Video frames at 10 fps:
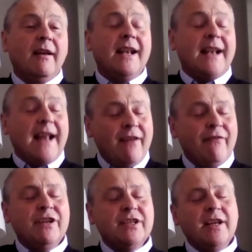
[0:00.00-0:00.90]
And
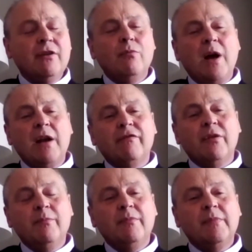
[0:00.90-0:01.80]
every single one of
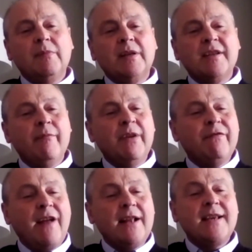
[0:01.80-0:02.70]
them has given me
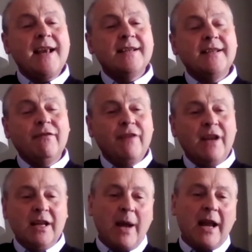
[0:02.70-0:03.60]
fantastic
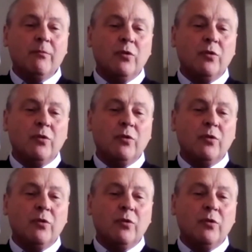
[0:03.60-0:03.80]
feedback on